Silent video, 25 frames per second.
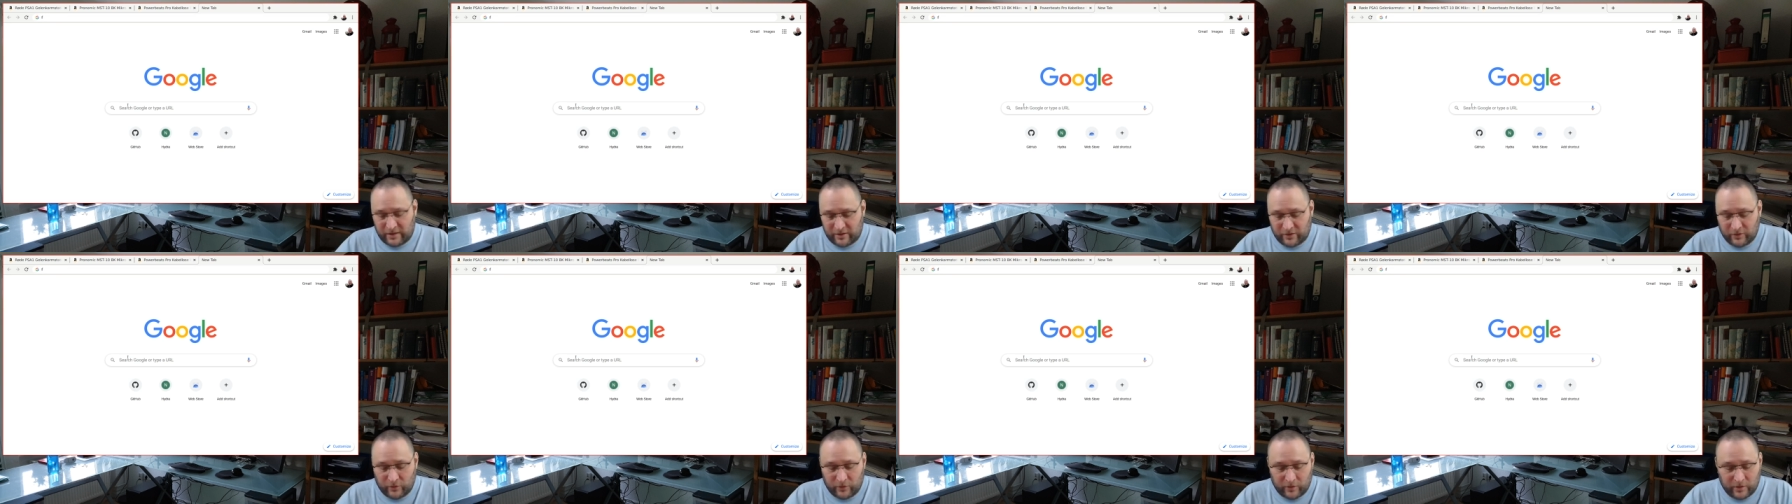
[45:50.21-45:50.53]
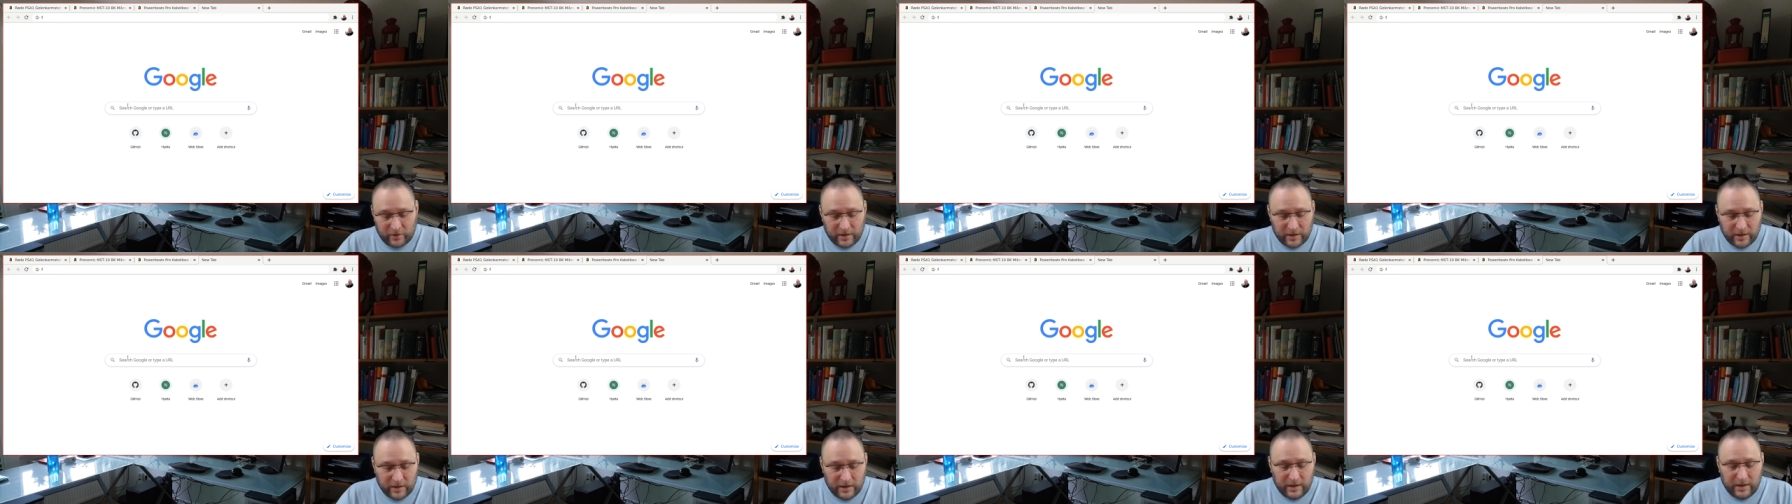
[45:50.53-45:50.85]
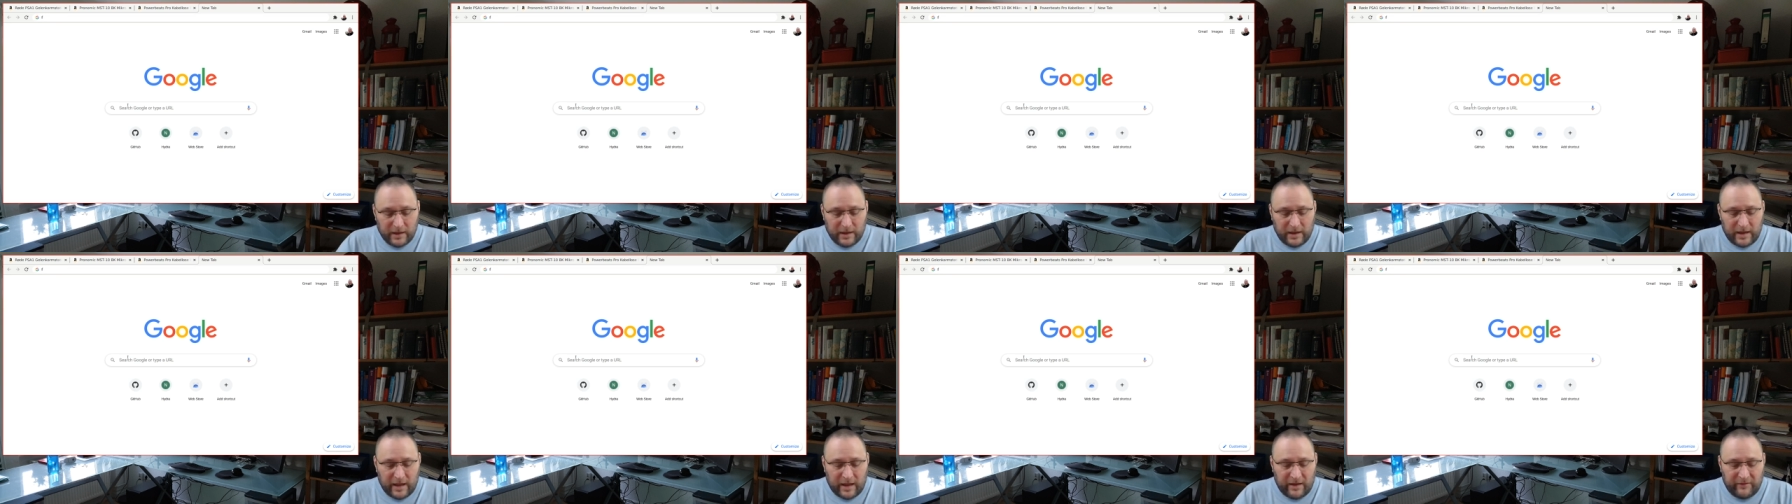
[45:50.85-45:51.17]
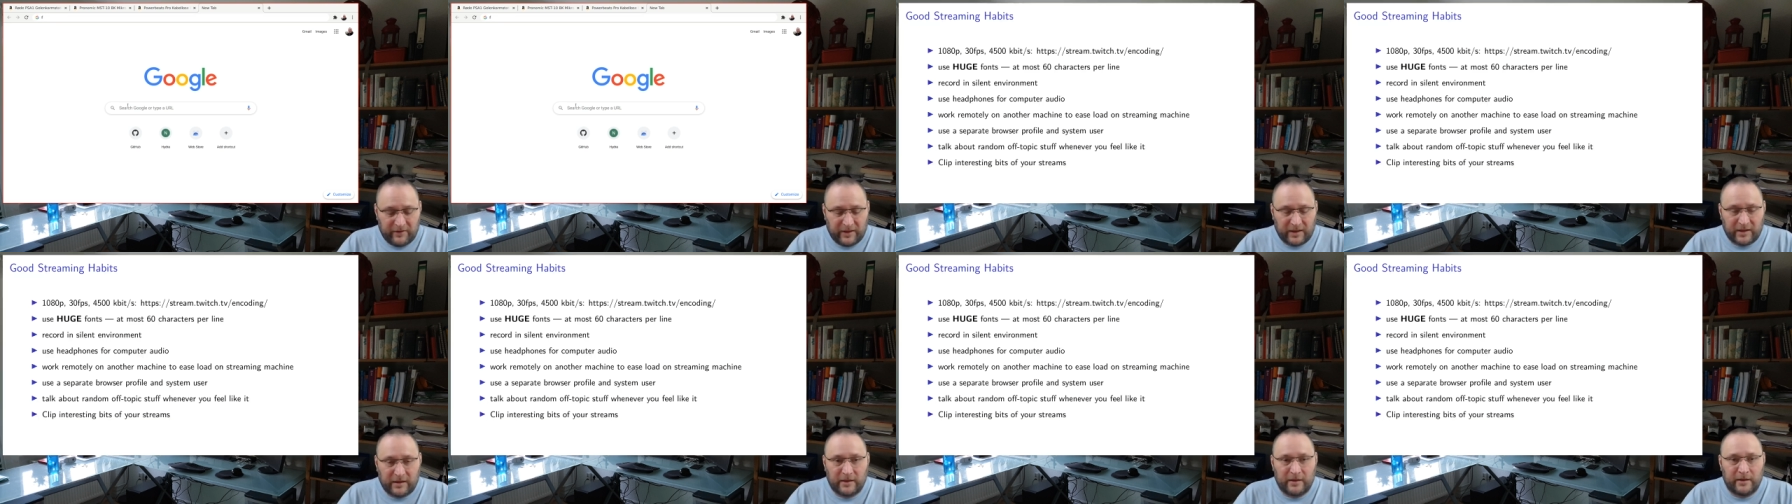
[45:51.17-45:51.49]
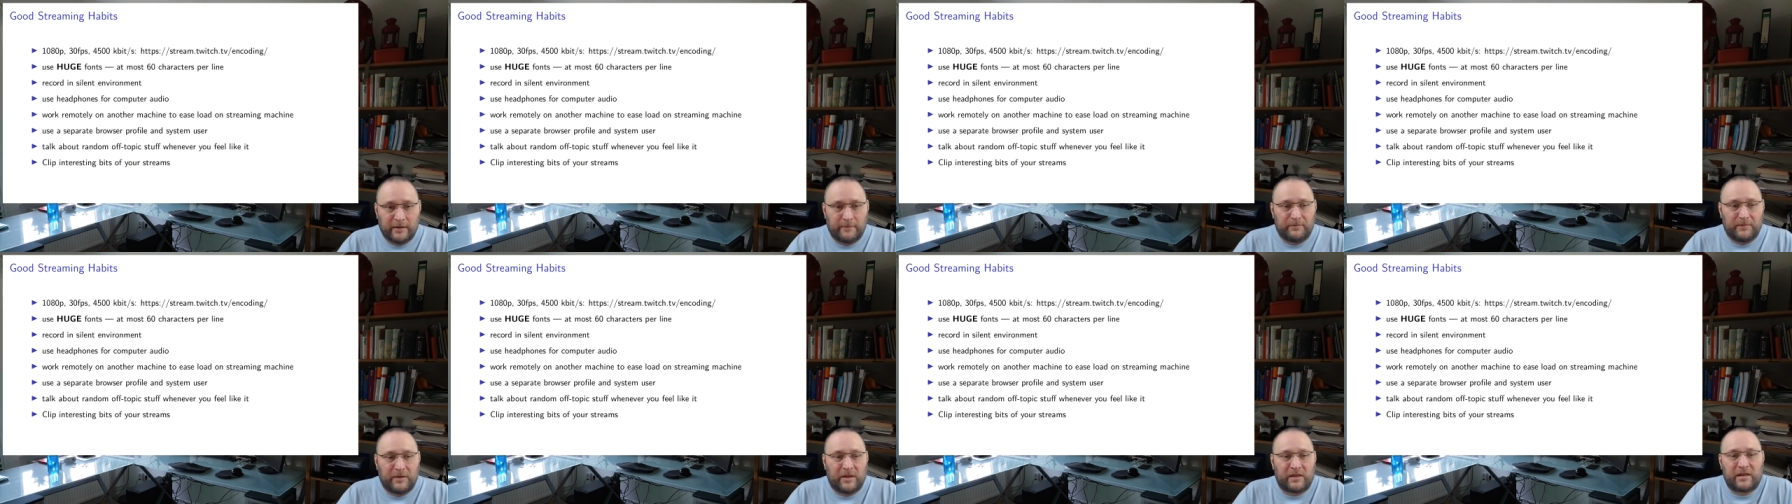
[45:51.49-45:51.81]
So having
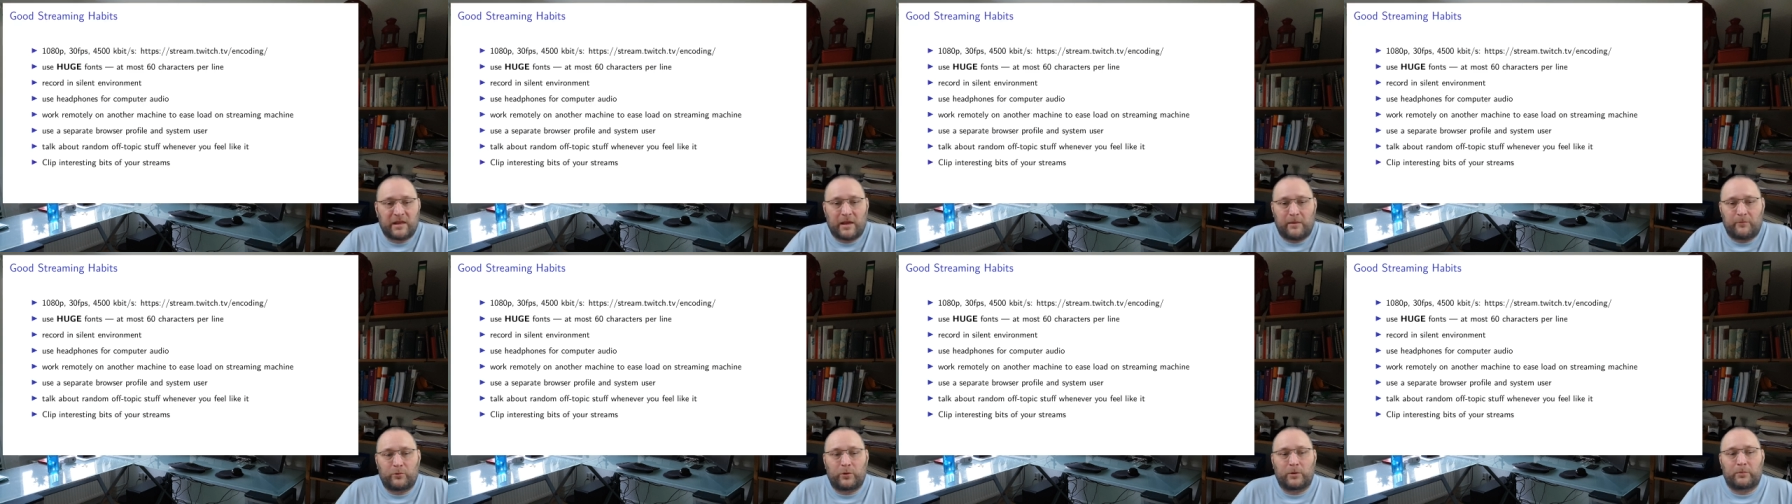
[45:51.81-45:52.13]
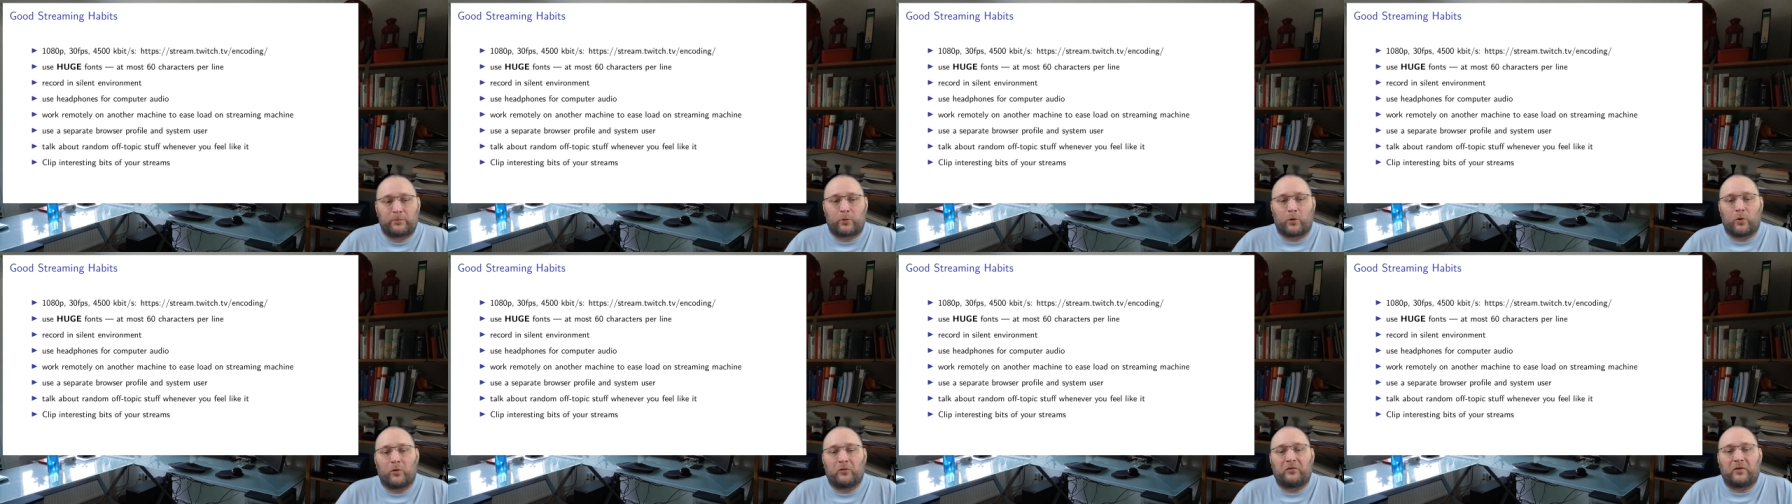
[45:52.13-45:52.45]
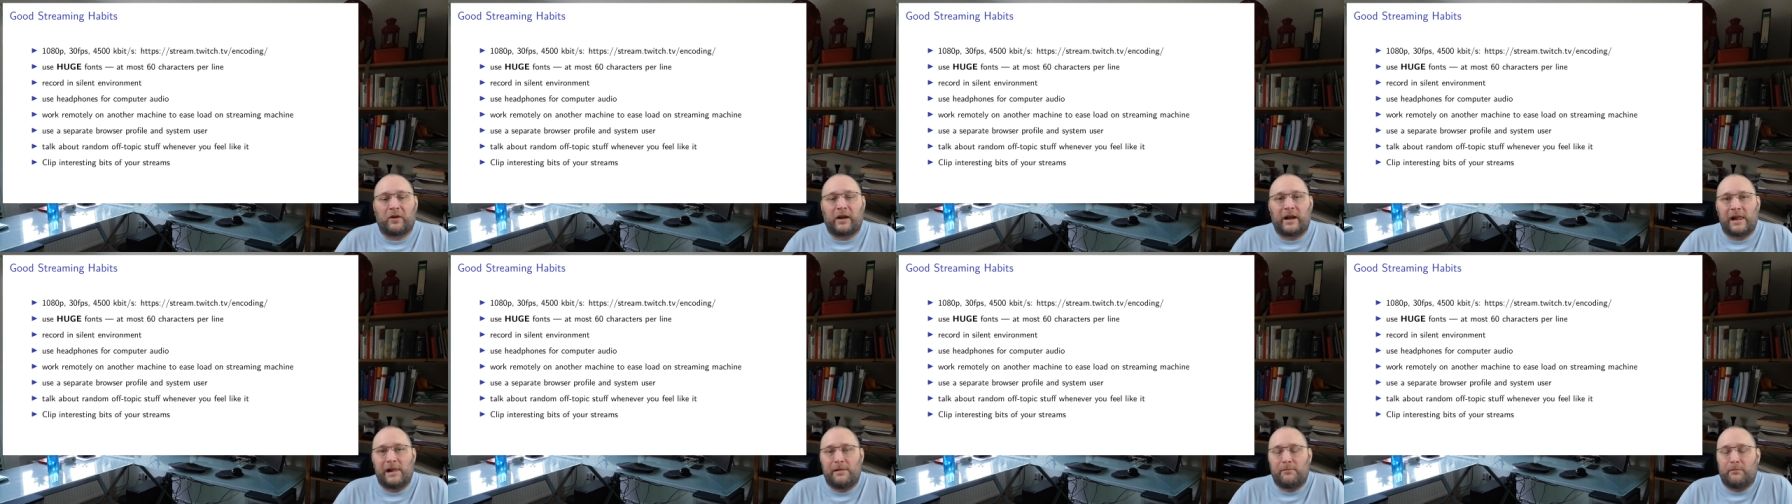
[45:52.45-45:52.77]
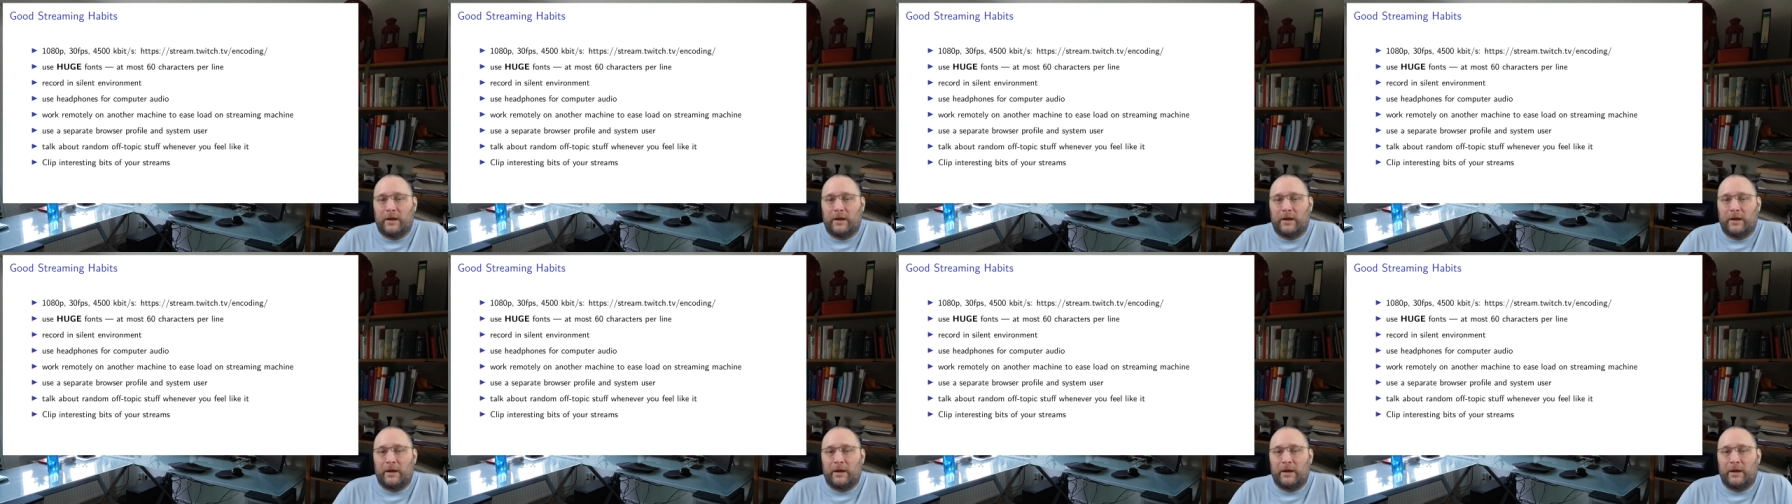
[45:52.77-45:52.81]
um, a separate profile